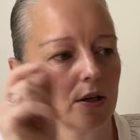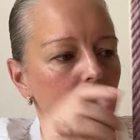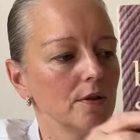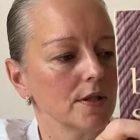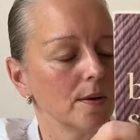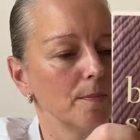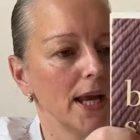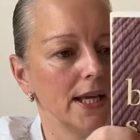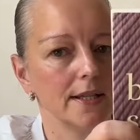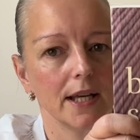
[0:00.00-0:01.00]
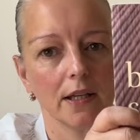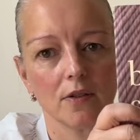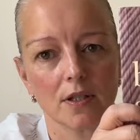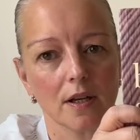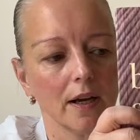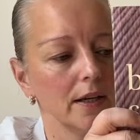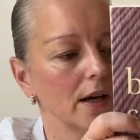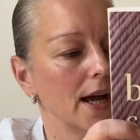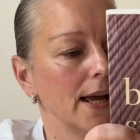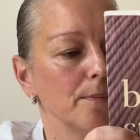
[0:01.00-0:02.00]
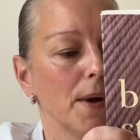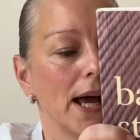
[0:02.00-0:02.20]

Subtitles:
who's an amazing designer, and